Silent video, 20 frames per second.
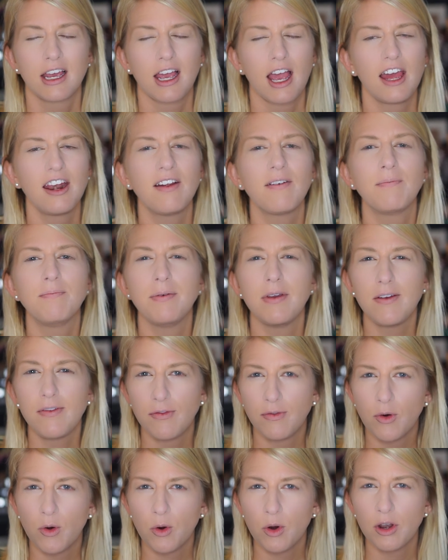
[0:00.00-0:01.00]
kind of
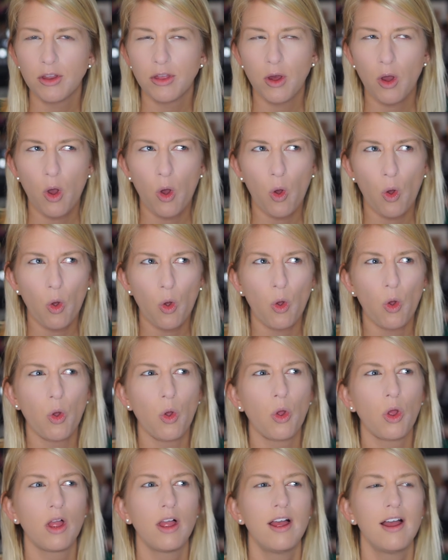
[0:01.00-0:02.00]
before the
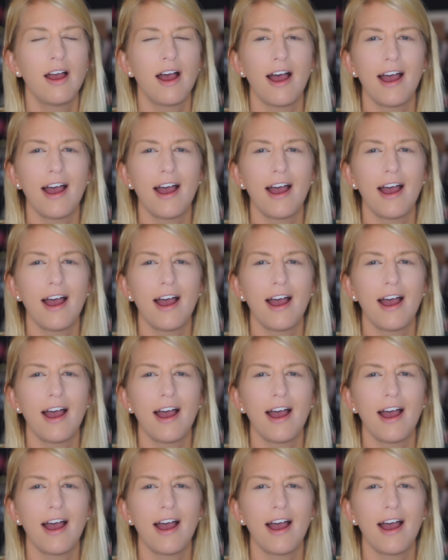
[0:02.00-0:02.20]
whole